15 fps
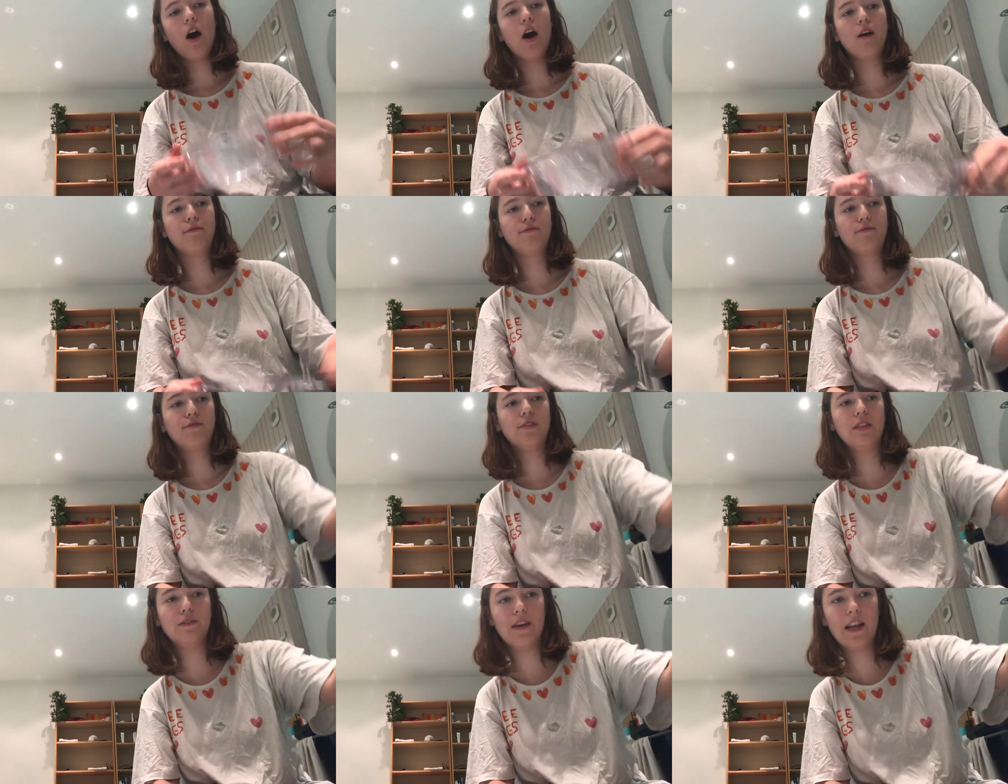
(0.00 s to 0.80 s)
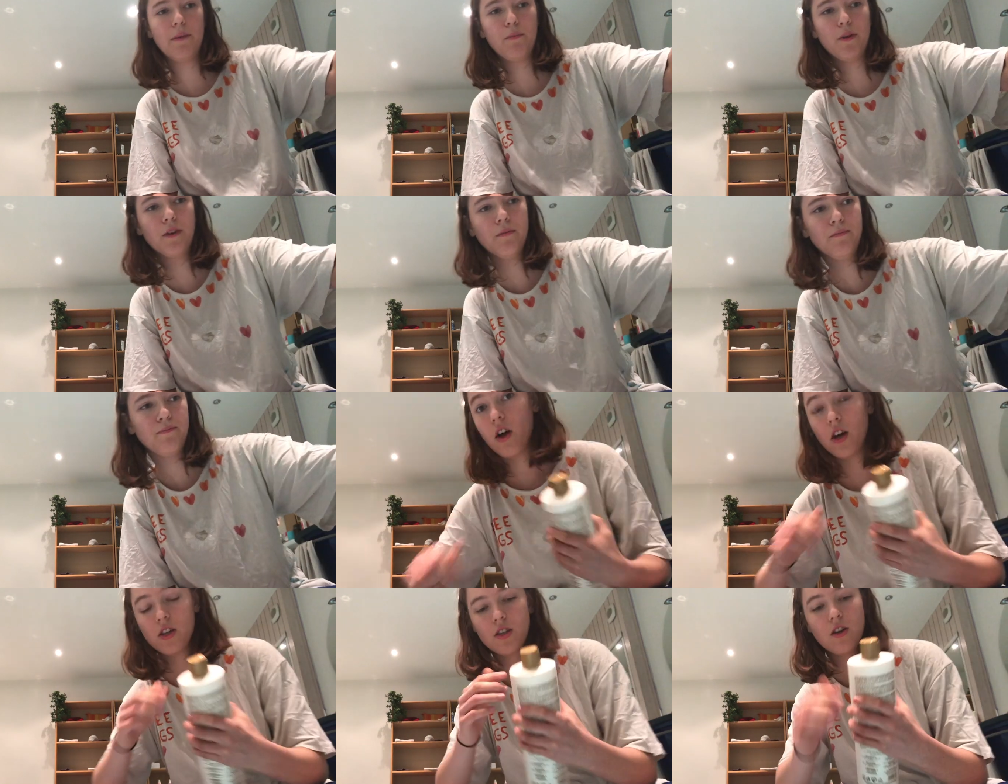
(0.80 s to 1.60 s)
of developer.
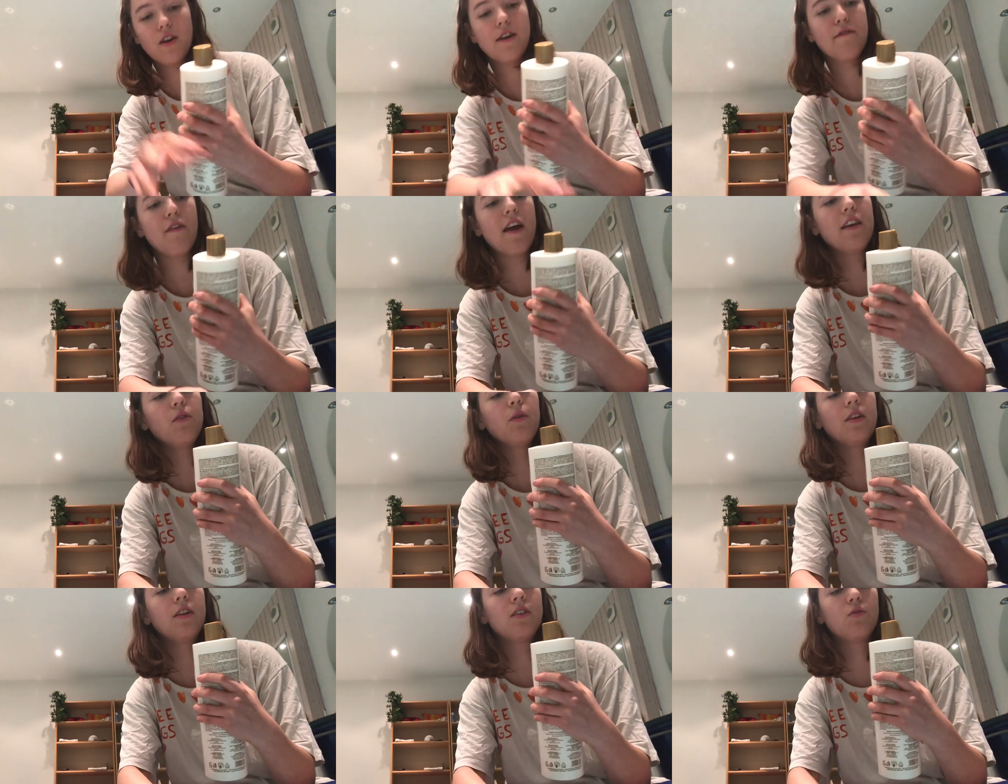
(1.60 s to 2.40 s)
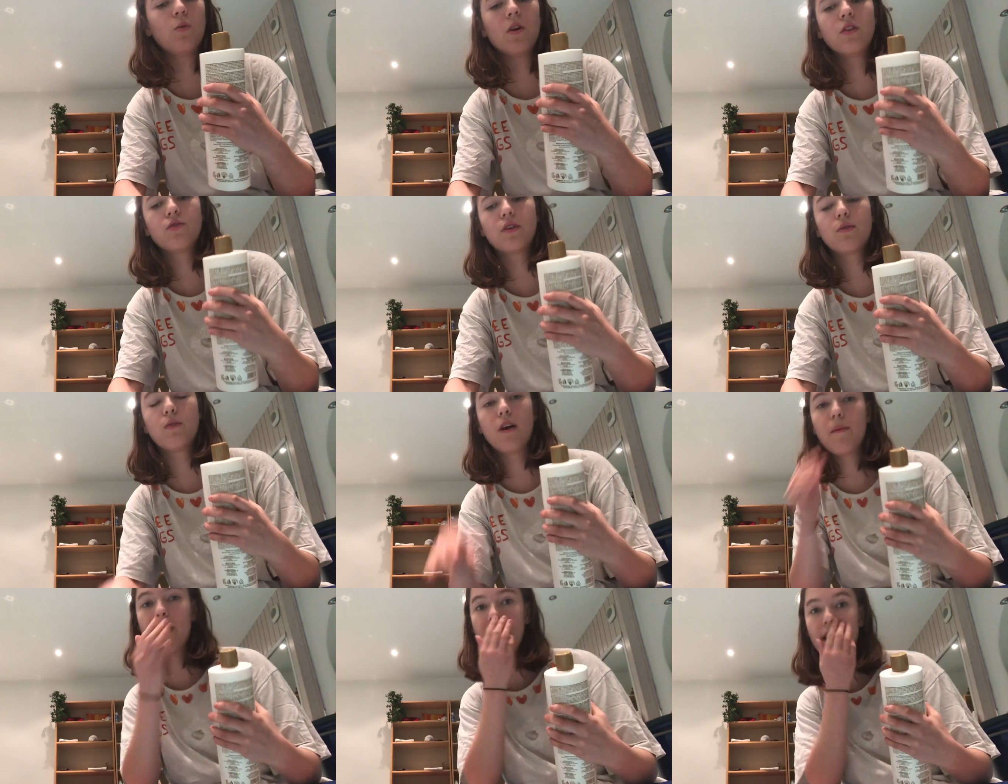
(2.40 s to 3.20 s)
Also, if anyone is wondering why
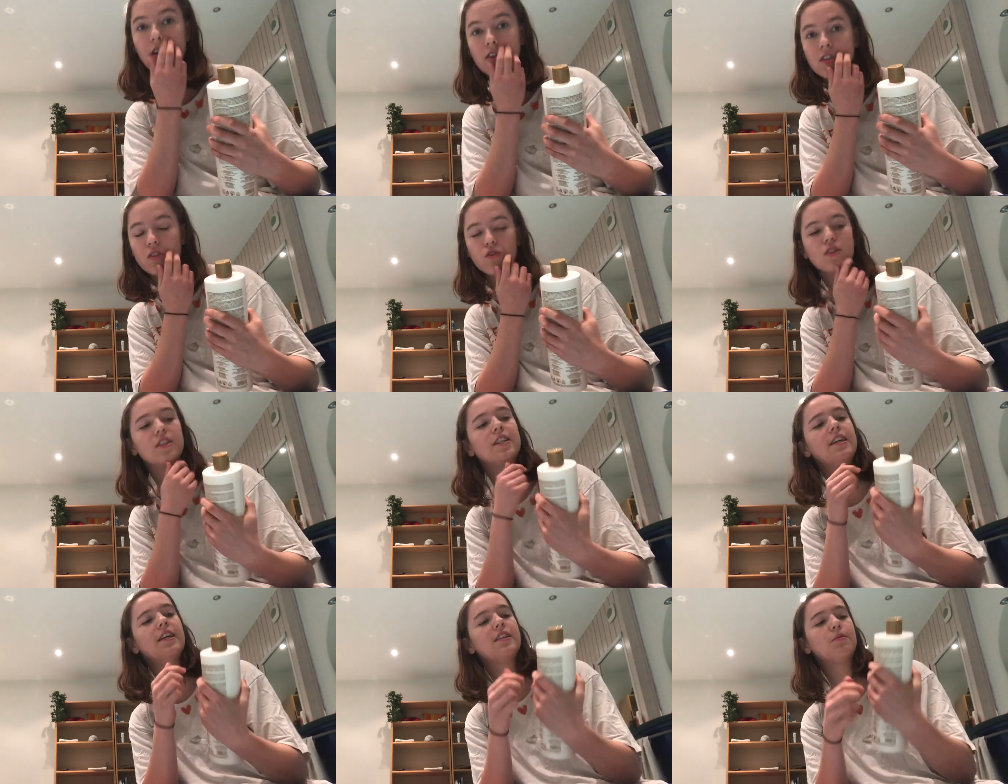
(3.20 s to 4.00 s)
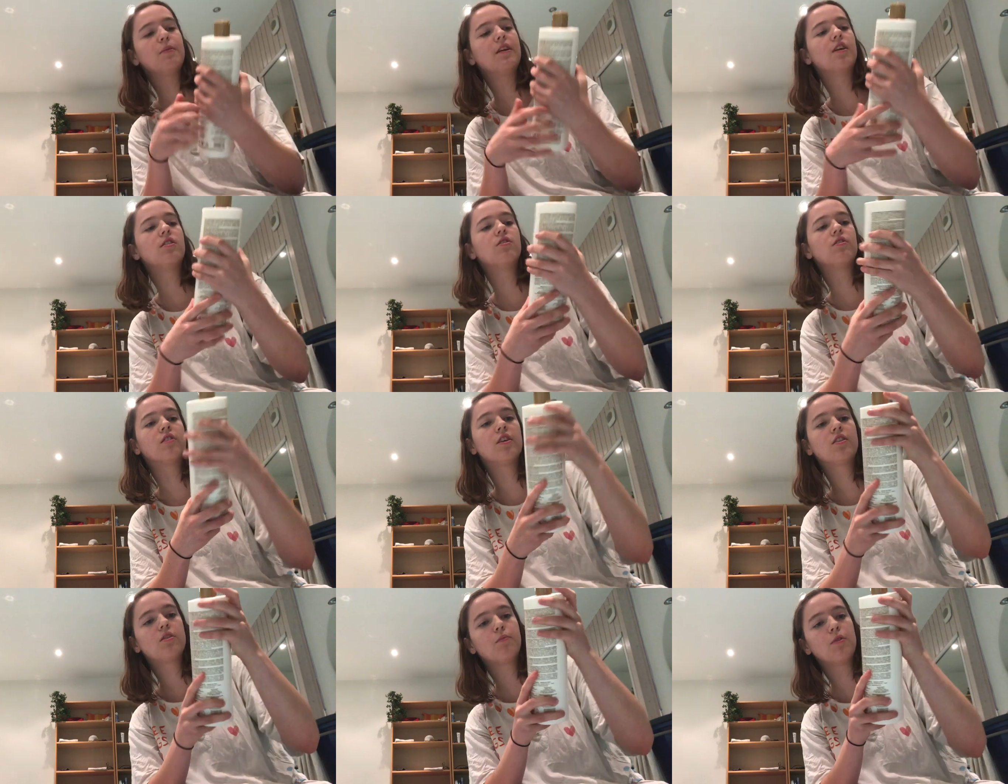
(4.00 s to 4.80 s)
my hair is greasy, it's because you're
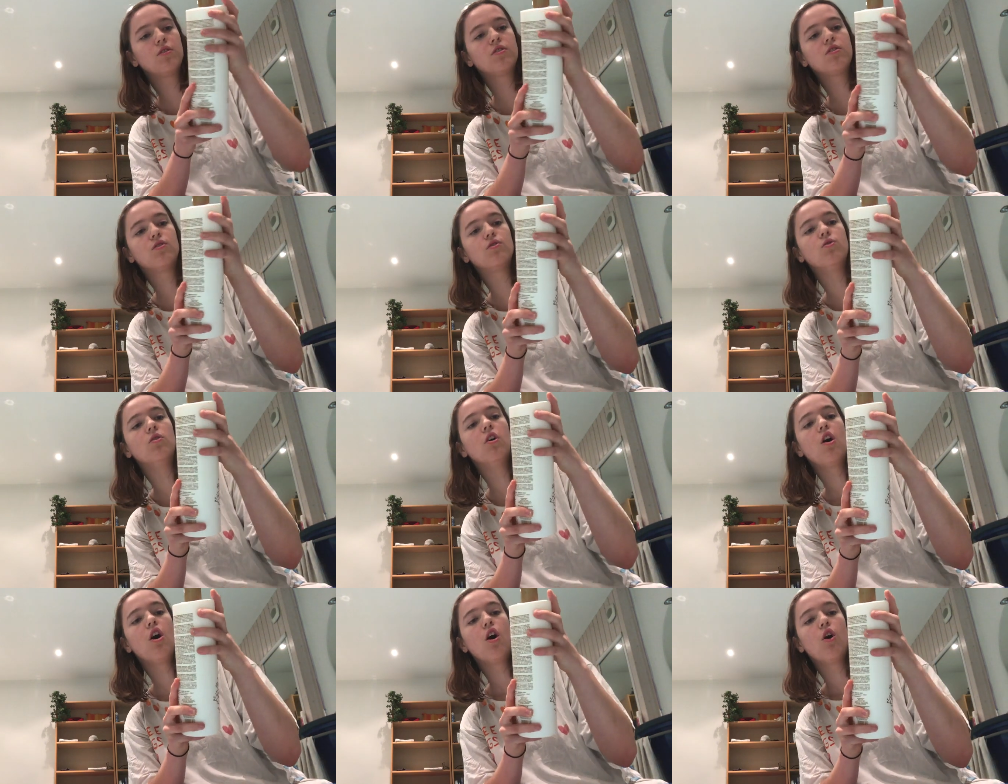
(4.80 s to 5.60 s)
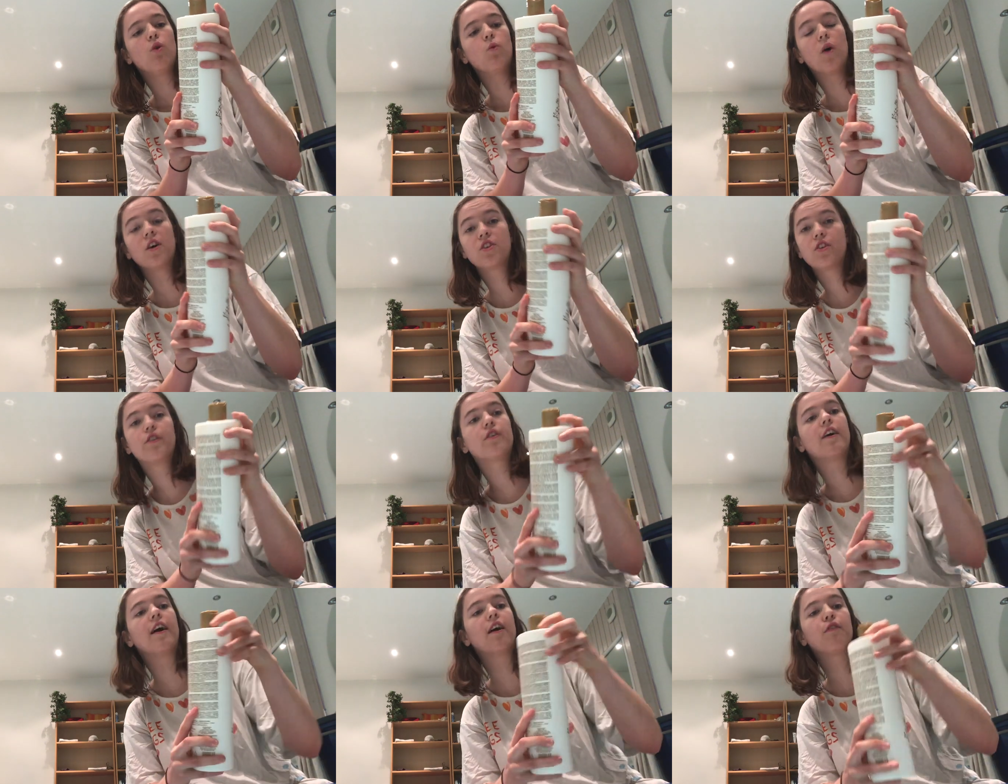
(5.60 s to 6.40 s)
not supposed to wash
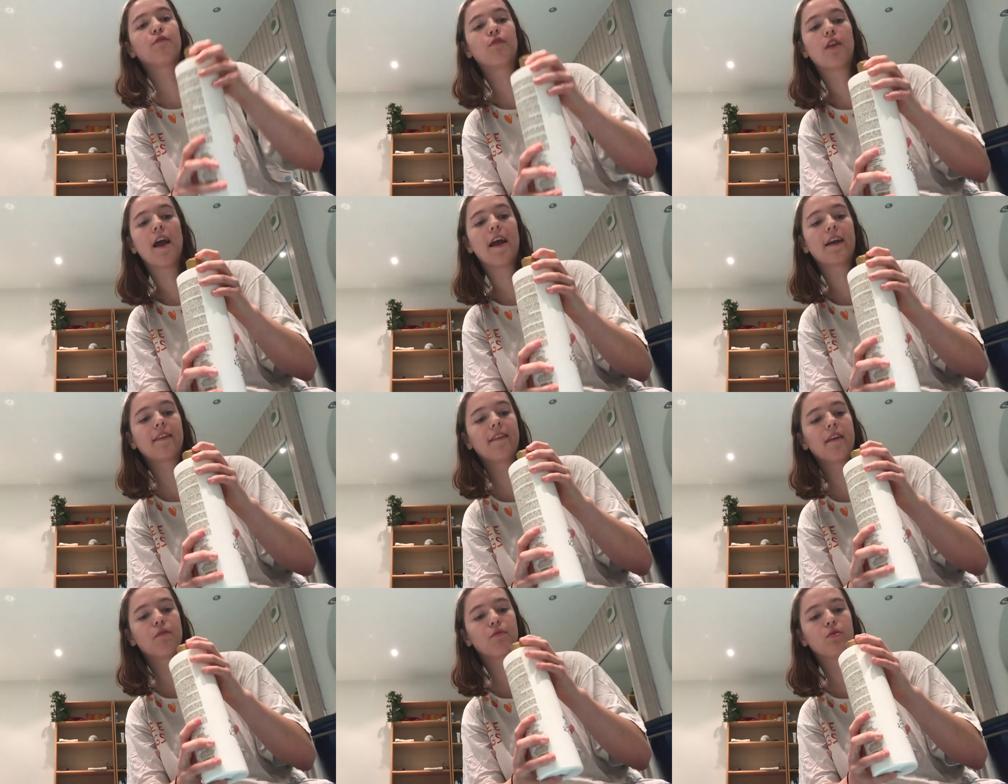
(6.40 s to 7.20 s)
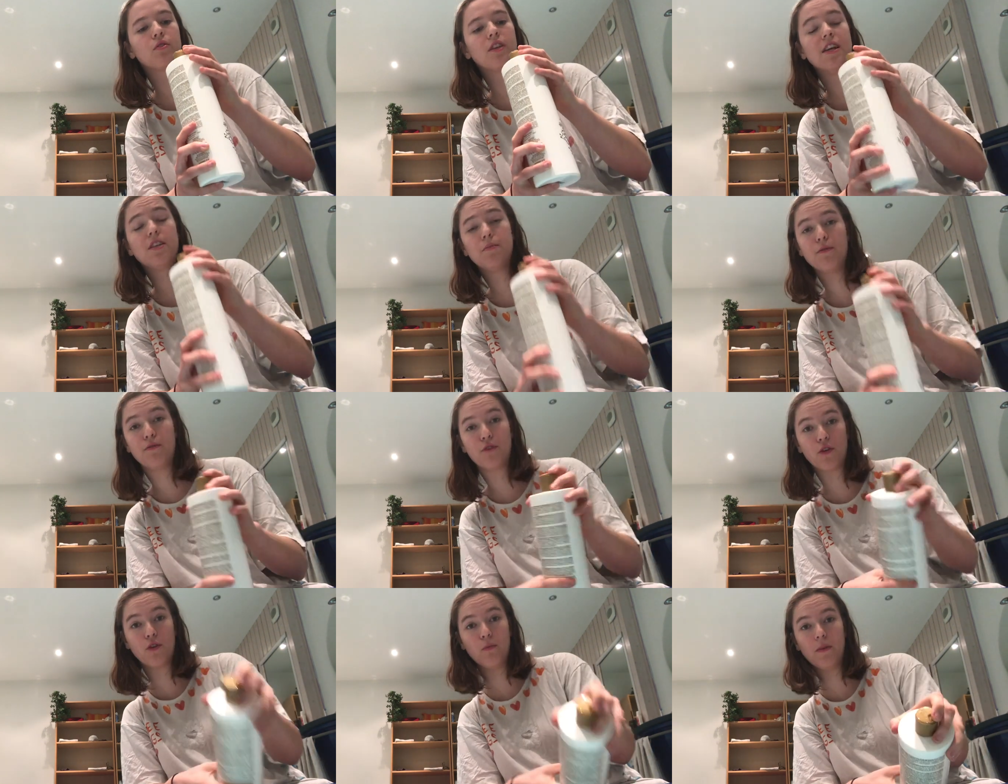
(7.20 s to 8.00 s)
your hair for like several days
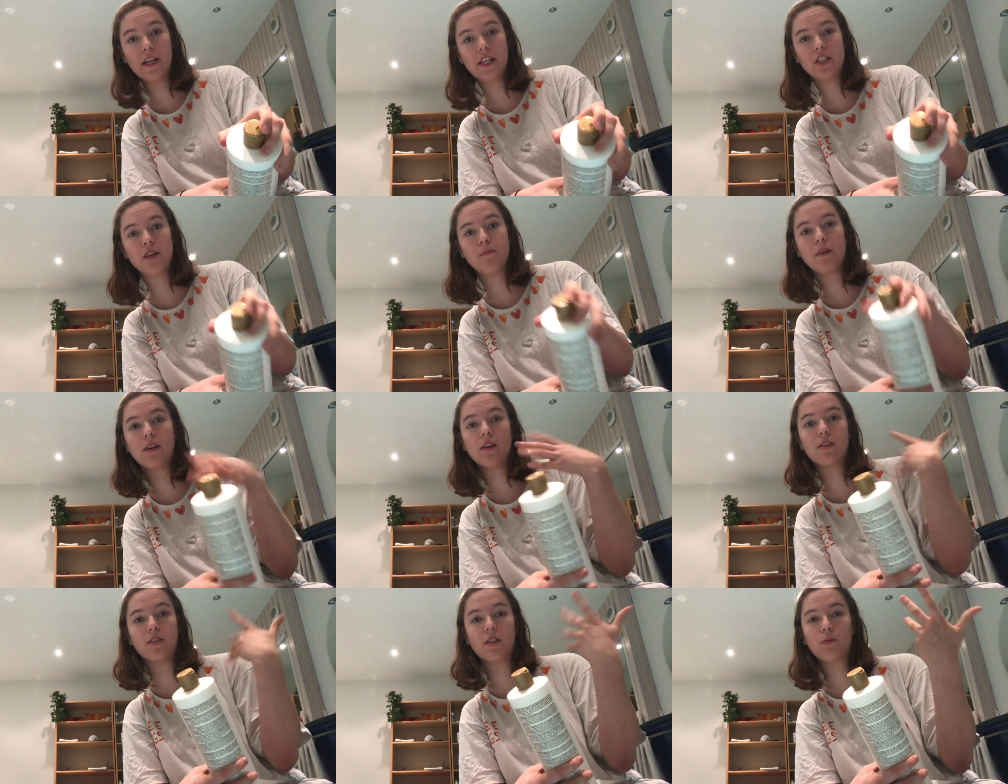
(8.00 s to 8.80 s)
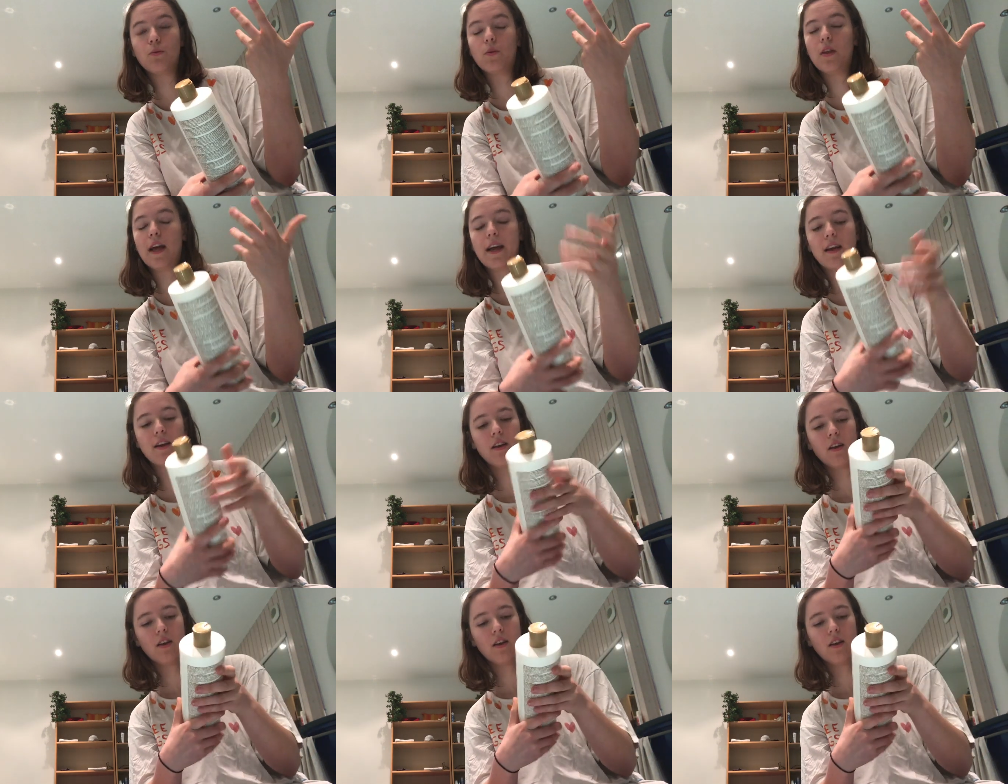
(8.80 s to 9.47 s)
before you bleach it because it will like